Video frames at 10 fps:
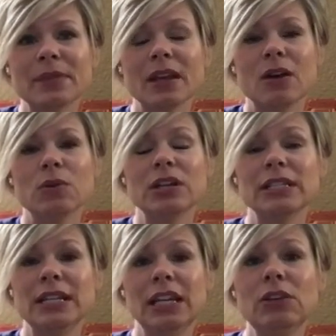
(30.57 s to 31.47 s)
We're
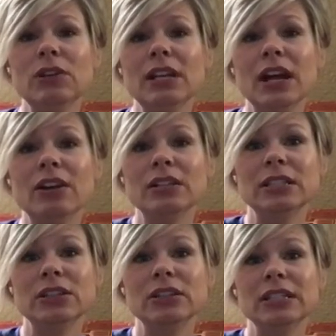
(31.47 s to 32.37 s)
continuing our
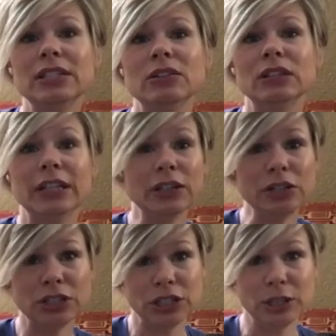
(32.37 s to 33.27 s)
series on
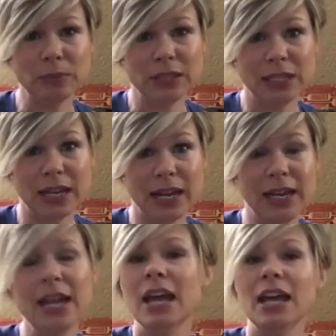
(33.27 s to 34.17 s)
leadership today.